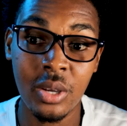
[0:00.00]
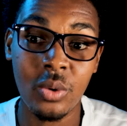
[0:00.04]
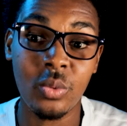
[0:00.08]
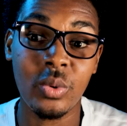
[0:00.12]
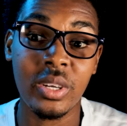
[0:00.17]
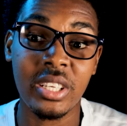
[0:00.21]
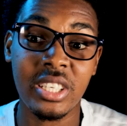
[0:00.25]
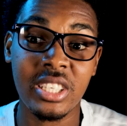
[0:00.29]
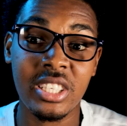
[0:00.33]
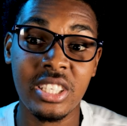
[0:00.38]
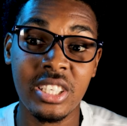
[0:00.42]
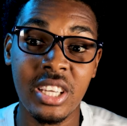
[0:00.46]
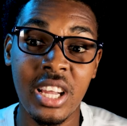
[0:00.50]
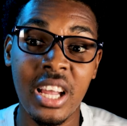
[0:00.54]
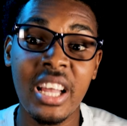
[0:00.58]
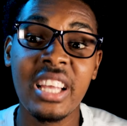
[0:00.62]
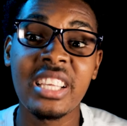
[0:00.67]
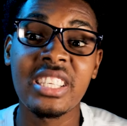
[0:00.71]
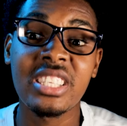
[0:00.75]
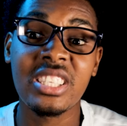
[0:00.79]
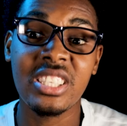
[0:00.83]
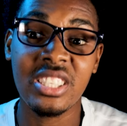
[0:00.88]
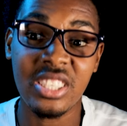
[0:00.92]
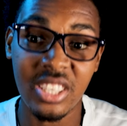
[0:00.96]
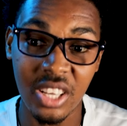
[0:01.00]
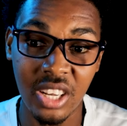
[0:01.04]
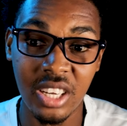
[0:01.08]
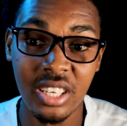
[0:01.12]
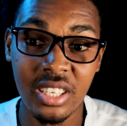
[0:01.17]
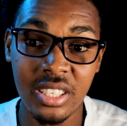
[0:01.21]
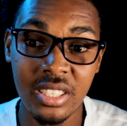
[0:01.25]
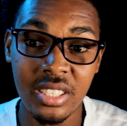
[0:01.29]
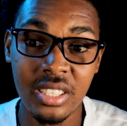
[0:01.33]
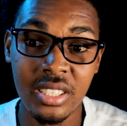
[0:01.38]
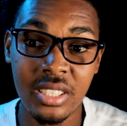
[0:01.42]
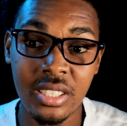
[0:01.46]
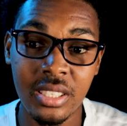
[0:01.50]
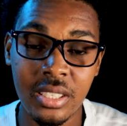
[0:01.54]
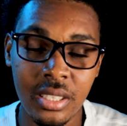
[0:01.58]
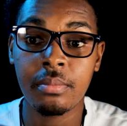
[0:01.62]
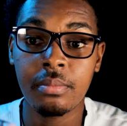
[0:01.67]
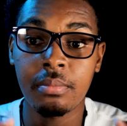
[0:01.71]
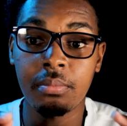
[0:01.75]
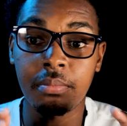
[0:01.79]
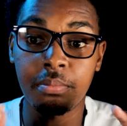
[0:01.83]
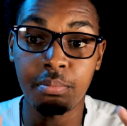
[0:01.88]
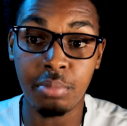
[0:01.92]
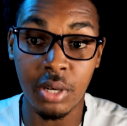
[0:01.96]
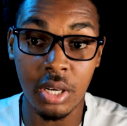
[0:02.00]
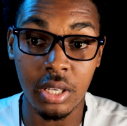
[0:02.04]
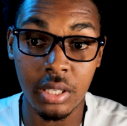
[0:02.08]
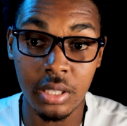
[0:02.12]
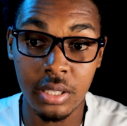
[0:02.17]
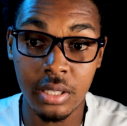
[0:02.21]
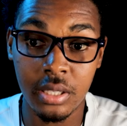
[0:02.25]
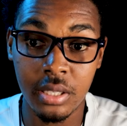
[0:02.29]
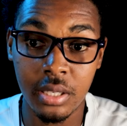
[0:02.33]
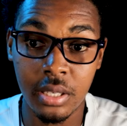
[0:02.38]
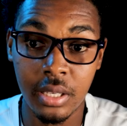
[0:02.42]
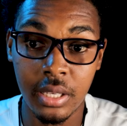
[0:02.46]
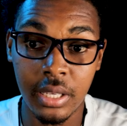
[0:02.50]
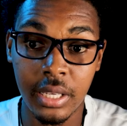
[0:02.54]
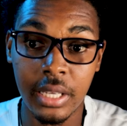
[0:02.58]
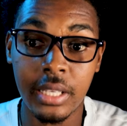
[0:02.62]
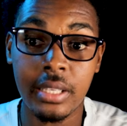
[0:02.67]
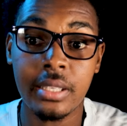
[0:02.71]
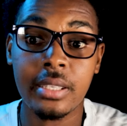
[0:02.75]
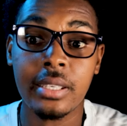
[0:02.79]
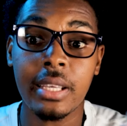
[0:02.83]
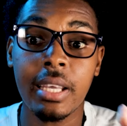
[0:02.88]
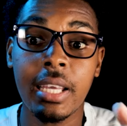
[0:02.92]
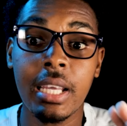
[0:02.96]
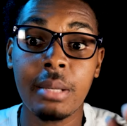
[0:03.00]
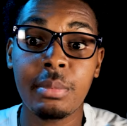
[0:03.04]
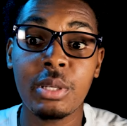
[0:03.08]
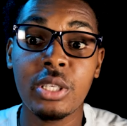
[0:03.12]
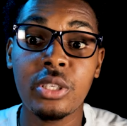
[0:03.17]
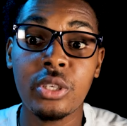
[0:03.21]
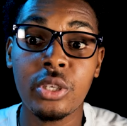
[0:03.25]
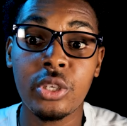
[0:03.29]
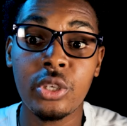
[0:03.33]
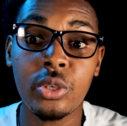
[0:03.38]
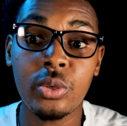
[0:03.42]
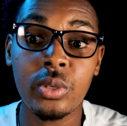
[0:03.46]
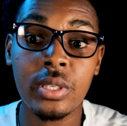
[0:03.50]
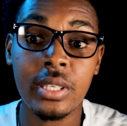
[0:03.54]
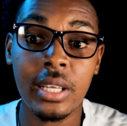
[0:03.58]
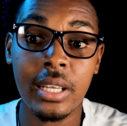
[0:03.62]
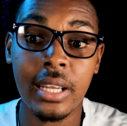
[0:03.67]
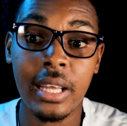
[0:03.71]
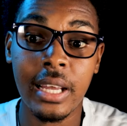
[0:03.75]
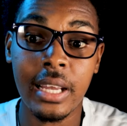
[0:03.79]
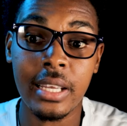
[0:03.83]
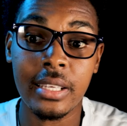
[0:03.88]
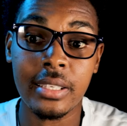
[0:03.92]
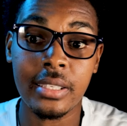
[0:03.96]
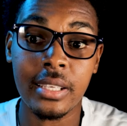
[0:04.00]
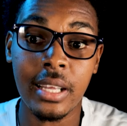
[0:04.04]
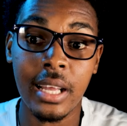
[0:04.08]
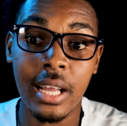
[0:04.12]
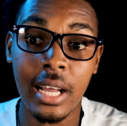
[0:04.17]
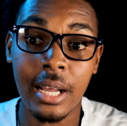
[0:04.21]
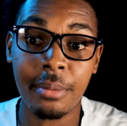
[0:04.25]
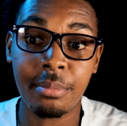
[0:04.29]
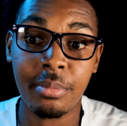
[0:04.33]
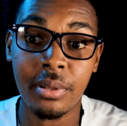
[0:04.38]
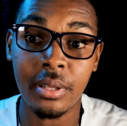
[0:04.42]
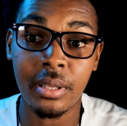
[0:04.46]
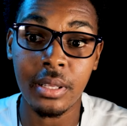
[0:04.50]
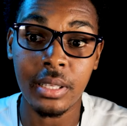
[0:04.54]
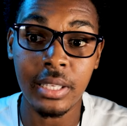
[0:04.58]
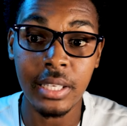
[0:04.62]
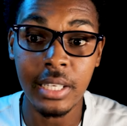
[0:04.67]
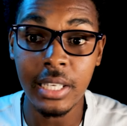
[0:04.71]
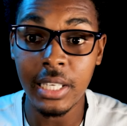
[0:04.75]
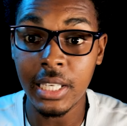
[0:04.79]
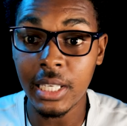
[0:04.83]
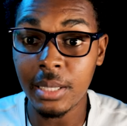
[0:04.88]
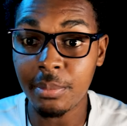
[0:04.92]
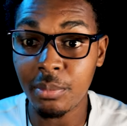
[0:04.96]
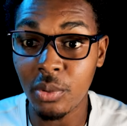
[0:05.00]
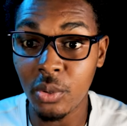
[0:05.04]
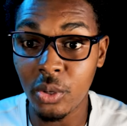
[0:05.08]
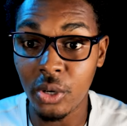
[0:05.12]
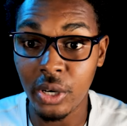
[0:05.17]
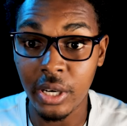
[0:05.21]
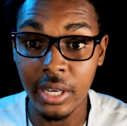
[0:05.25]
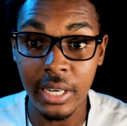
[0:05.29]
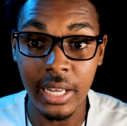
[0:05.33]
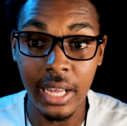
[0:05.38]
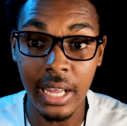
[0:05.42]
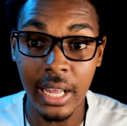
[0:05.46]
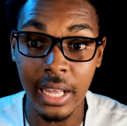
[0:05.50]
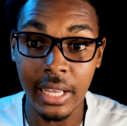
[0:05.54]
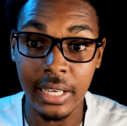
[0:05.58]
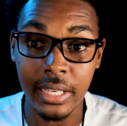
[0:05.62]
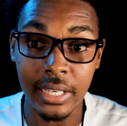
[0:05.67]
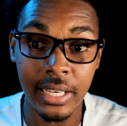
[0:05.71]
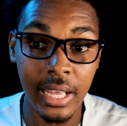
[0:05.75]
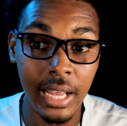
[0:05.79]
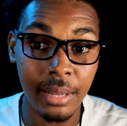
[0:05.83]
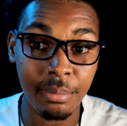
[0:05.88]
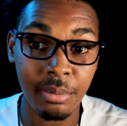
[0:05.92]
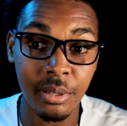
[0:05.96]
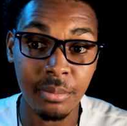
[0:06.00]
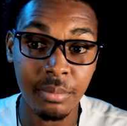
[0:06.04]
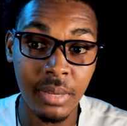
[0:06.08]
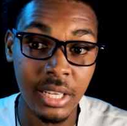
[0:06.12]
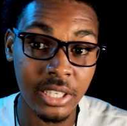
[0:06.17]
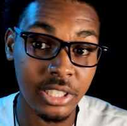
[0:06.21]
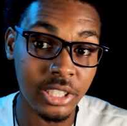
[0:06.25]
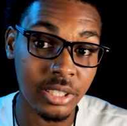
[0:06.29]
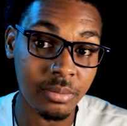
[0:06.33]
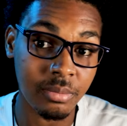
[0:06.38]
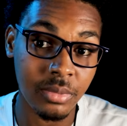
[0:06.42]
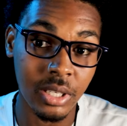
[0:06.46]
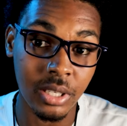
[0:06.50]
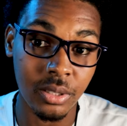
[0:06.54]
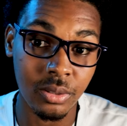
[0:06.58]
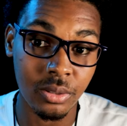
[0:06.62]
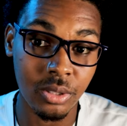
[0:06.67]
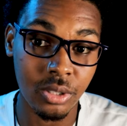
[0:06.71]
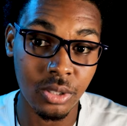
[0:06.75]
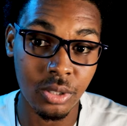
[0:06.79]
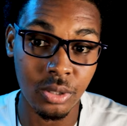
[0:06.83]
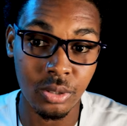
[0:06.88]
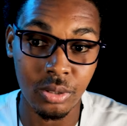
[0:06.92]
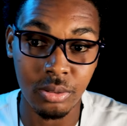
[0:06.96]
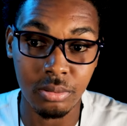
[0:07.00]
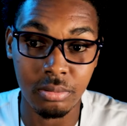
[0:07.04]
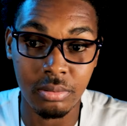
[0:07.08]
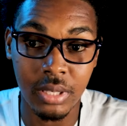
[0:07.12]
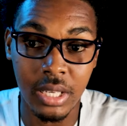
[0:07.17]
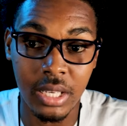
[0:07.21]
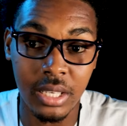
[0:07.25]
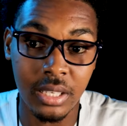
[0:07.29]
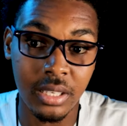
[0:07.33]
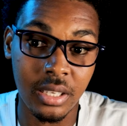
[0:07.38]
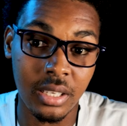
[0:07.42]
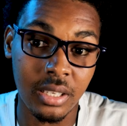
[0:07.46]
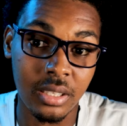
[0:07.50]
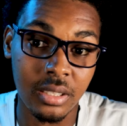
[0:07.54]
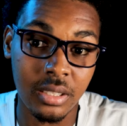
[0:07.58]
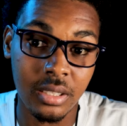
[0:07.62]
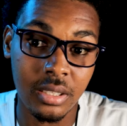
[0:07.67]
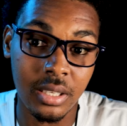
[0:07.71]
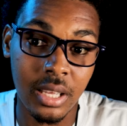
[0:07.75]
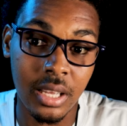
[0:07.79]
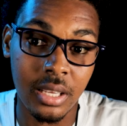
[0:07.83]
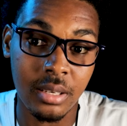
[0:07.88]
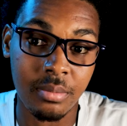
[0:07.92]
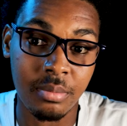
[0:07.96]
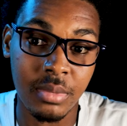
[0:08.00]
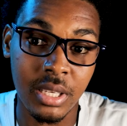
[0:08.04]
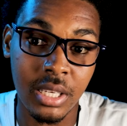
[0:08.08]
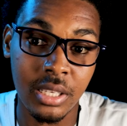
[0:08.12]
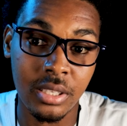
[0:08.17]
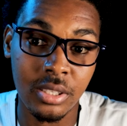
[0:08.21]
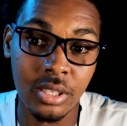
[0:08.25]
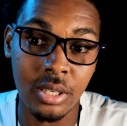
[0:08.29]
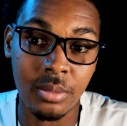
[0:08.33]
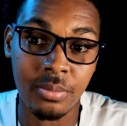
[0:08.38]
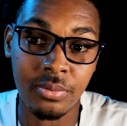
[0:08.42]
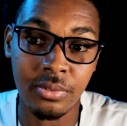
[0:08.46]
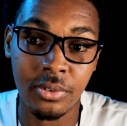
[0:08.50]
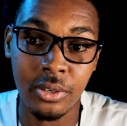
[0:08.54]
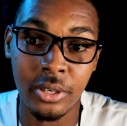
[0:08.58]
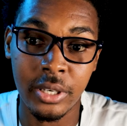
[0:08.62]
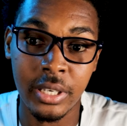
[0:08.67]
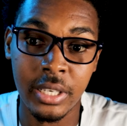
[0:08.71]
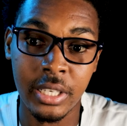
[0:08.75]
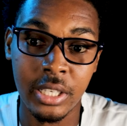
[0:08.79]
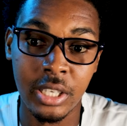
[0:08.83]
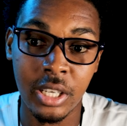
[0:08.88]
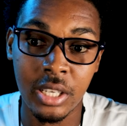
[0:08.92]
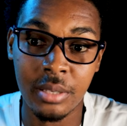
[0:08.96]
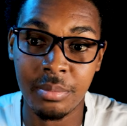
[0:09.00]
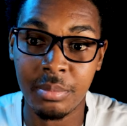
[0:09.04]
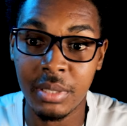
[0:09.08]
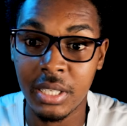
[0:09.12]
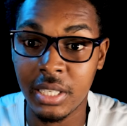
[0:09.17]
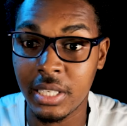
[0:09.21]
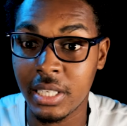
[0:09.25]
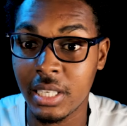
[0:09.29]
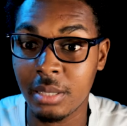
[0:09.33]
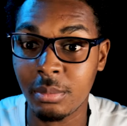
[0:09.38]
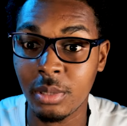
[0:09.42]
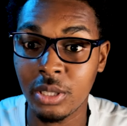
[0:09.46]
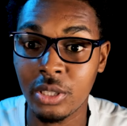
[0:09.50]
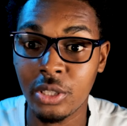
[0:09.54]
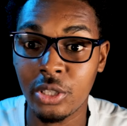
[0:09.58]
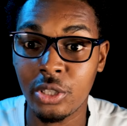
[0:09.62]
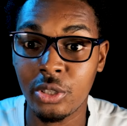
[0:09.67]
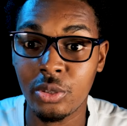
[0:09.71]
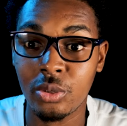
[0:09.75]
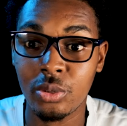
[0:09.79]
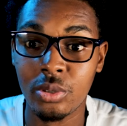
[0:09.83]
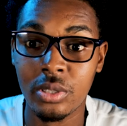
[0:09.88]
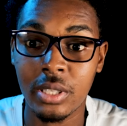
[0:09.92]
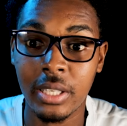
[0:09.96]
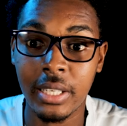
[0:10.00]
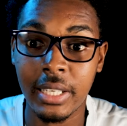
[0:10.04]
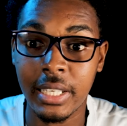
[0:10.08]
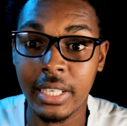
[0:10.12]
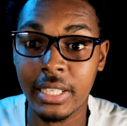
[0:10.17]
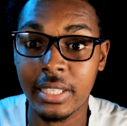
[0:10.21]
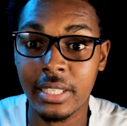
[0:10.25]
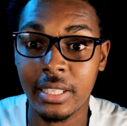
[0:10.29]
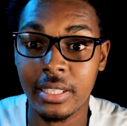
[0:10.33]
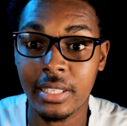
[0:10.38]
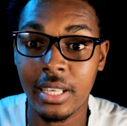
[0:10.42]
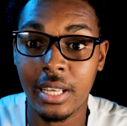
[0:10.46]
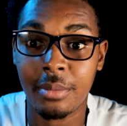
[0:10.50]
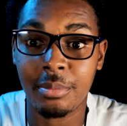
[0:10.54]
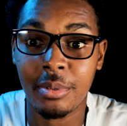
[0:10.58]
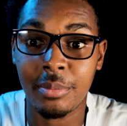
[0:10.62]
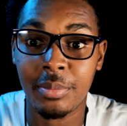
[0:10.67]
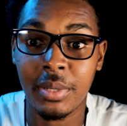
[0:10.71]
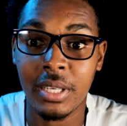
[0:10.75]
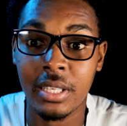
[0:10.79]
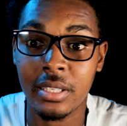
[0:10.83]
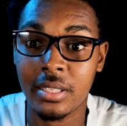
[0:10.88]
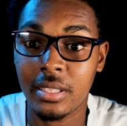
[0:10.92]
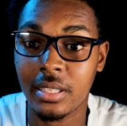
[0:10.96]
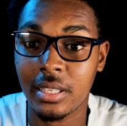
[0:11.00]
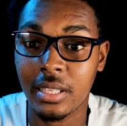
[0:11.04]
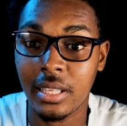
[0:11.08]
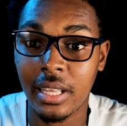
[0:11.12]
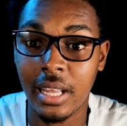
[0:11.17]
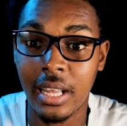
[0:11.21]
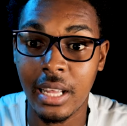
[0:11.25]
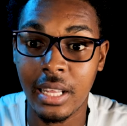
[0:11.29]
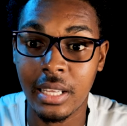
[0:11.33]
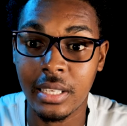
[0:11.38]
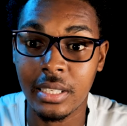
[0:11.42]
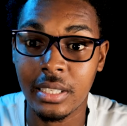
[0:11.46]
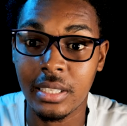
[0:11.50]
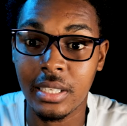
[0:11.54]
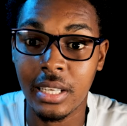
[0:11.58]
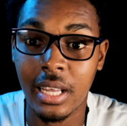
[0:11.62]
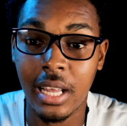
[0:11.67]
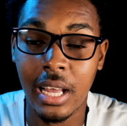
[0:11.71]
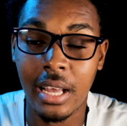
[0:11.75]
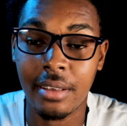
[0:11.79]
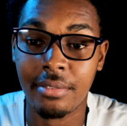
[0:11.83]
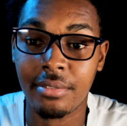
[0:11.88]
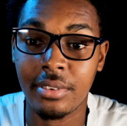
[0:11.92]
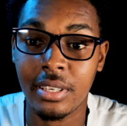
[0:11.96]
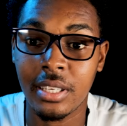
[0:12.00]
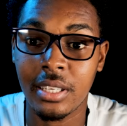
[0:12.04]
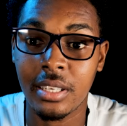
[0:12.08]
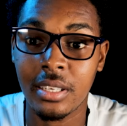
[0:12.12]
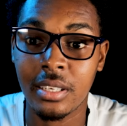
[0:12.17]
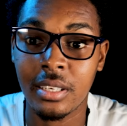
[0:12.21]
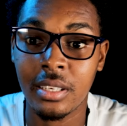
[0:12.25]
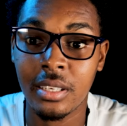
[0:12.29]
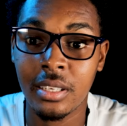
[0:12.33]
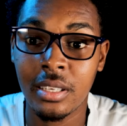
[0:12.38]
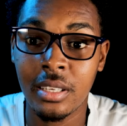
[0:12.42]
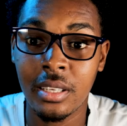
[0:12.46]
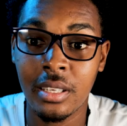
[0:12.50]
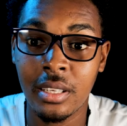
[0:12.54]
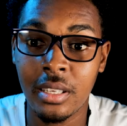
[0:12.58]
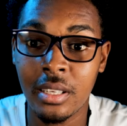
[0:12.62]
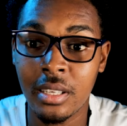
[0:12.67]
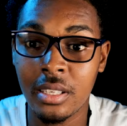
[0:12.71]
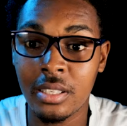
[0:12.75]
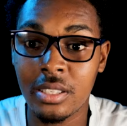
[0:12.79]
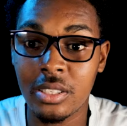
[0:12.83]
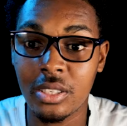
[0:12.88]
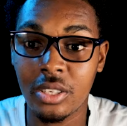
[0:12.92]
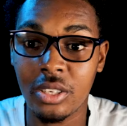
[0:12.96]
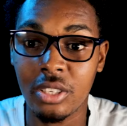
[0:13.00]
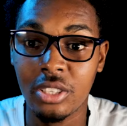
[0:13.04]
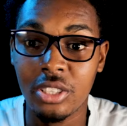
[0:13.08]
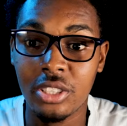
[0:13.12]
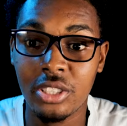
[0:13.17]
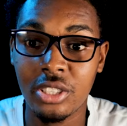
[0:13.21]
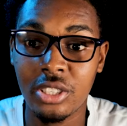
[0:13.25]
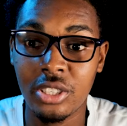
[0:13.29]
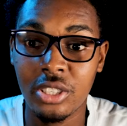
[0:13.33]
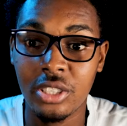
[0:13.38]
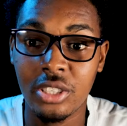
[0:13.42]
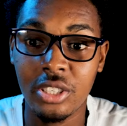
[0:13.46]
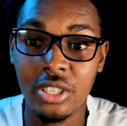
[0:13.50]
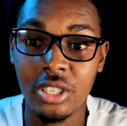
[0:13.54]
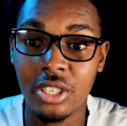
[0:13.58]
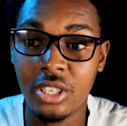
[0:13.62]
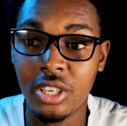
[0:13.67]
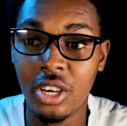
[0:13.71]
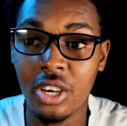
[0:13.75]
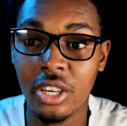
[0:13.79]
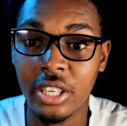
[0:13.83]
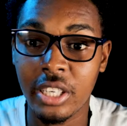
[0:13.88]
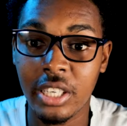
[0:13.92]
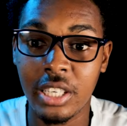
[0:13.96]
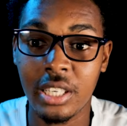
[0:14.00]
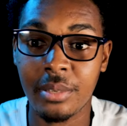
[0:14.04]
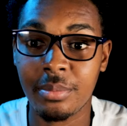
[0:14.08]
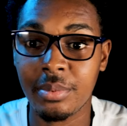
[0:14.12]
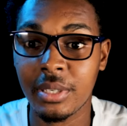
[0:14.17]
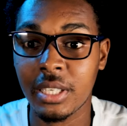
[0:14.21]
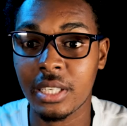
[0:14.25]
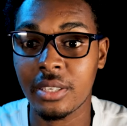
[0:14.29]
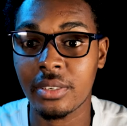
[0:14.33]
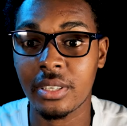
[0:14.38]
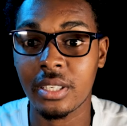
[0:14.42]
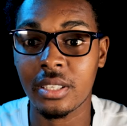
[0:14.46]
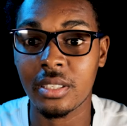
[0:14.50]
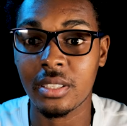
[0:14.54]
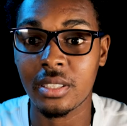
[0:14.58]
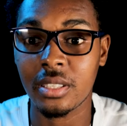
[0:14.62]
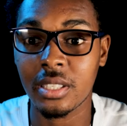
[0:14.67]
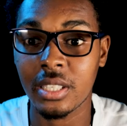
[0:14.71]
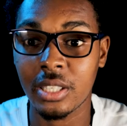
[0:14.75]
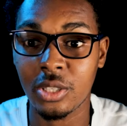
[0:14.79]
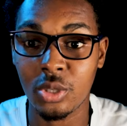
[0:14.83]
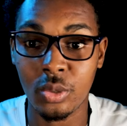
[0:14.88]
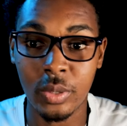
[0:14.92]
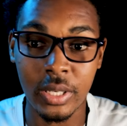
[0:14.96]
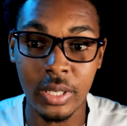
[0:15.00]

which sucks but it's able to utilize the Apple keyboard and Apple Magic Mouse so I guess that makes up for it not being able to use the latest Apple Pencil and having such conky appearance in